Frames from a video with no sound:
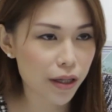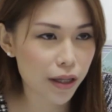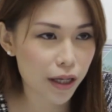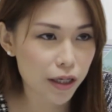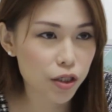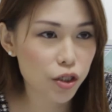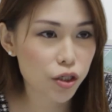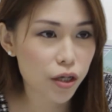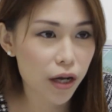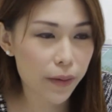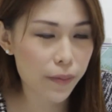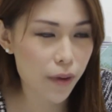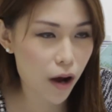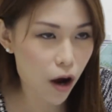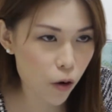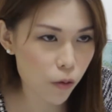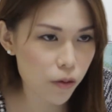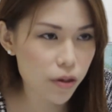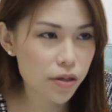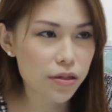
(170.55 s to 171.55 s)
lunchtime
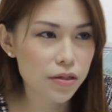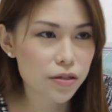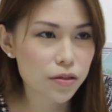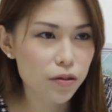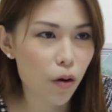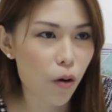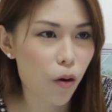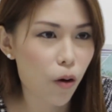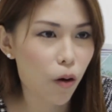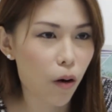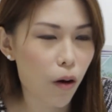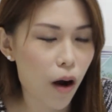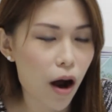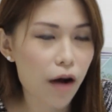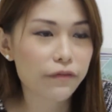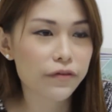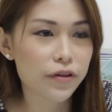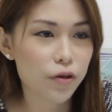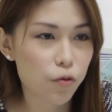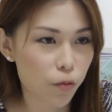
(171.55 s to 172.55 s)
hours or
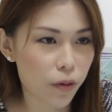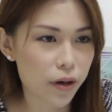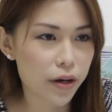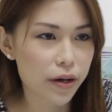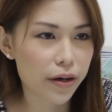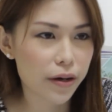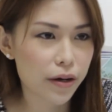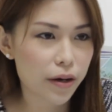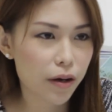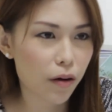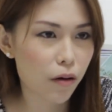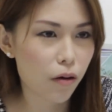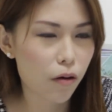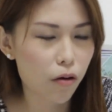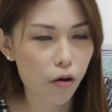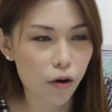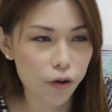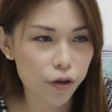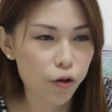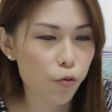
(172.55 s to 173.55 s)
after work
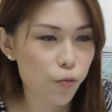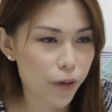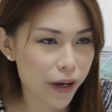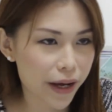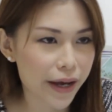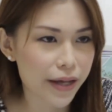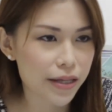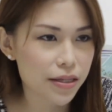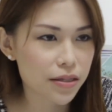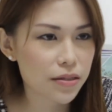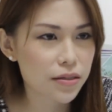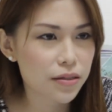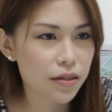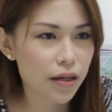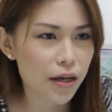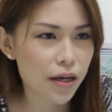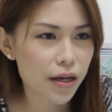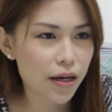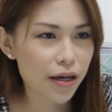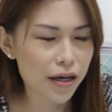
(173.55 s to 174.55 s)
or on the weekends.
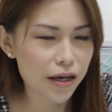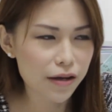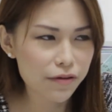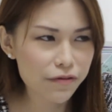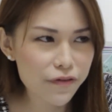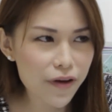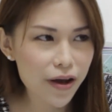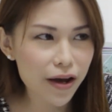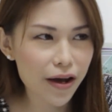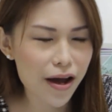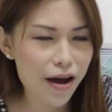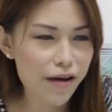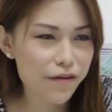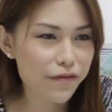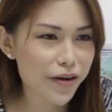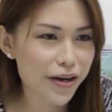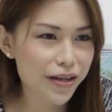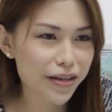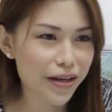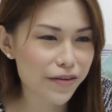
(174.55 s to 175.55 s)
In fact, I
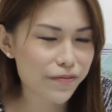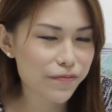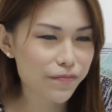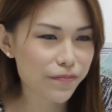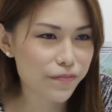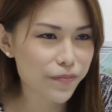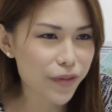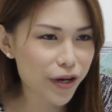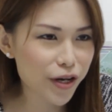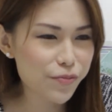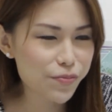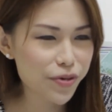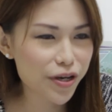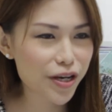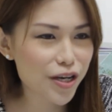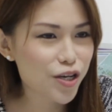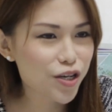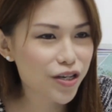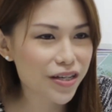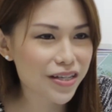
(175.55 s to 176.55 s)
find that male
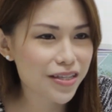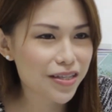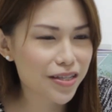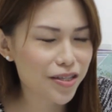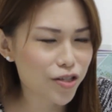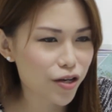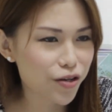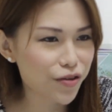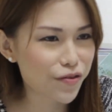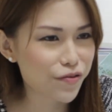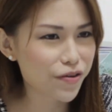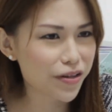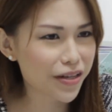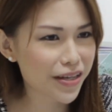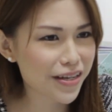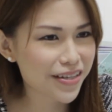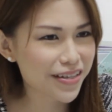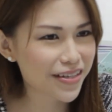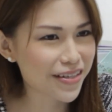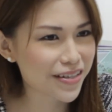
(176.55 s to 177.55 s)
patients,
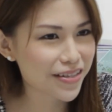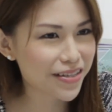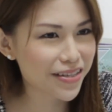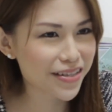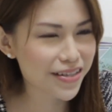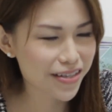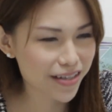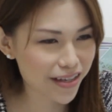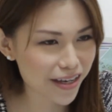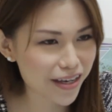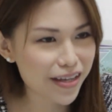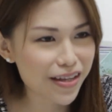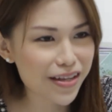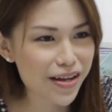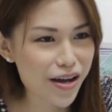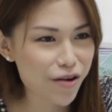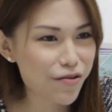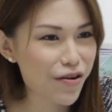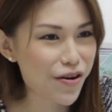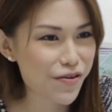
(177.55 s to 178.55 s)
generally the skin
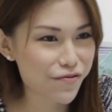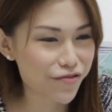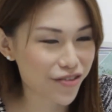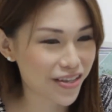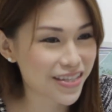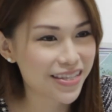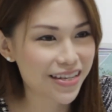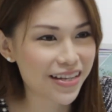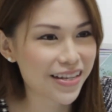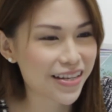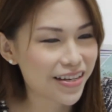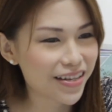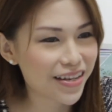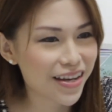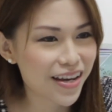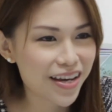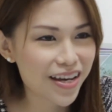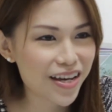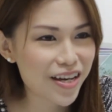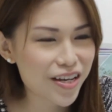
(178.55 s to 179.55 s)
are quite resilient.
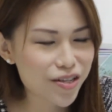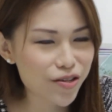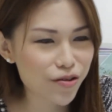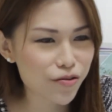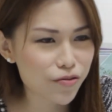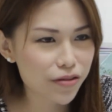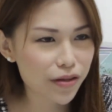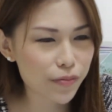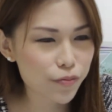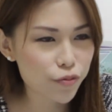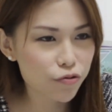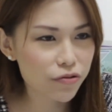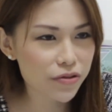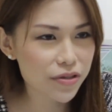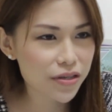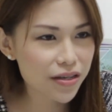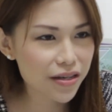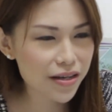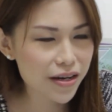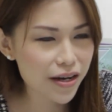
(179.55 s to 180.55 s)
So the
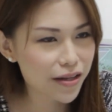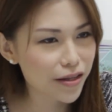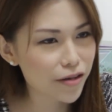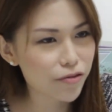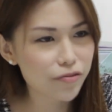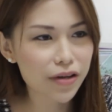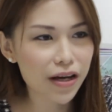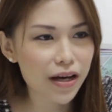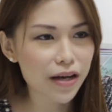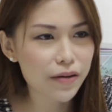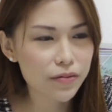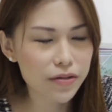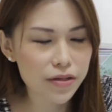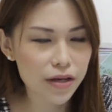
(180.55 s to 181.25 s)
bruising and downtime is